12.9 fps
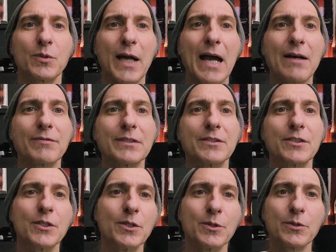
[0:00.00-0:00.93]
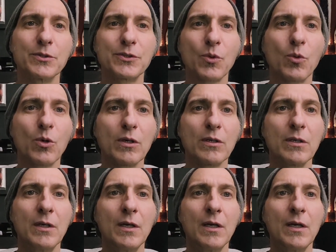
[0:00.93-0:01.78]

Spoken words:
haven't used or